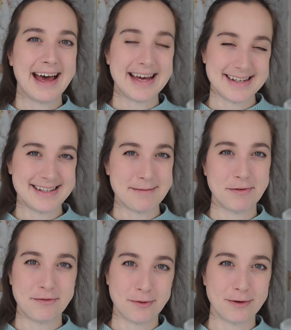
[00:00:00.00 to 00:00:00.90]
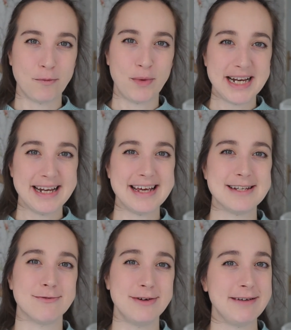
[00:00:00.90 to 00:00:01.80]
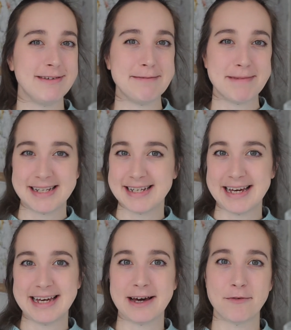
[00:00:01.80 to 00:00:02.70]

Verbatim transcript: As I said before, weaning is really, really messy.